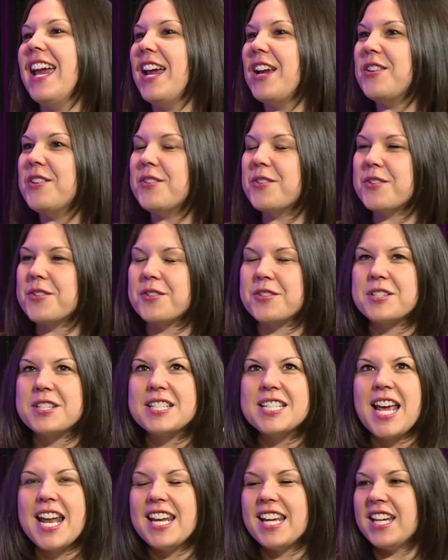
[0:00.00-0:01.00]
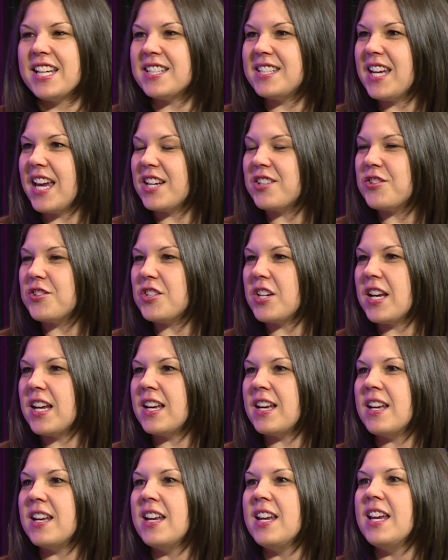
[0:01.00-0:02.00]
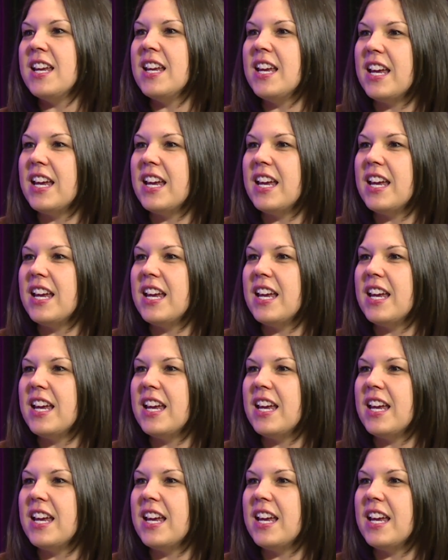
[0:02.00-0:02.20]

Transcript: and you're setting intention,